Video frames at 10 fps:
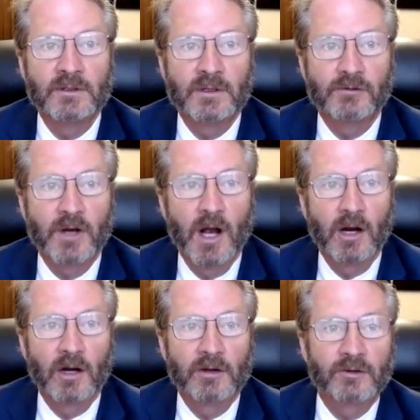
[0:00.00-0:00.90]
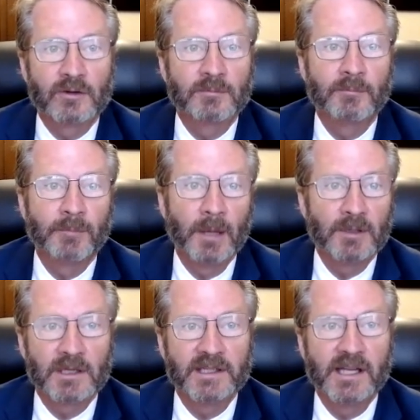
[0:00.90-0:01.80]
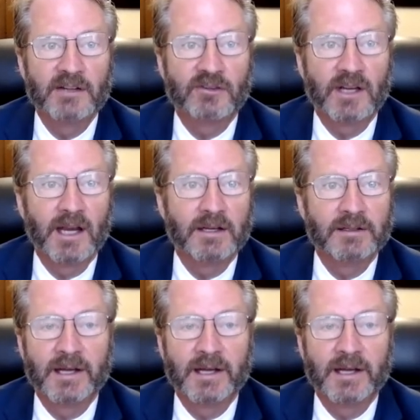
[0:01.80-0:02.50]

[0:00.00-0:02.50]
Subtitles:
of Congress, are publicly educated.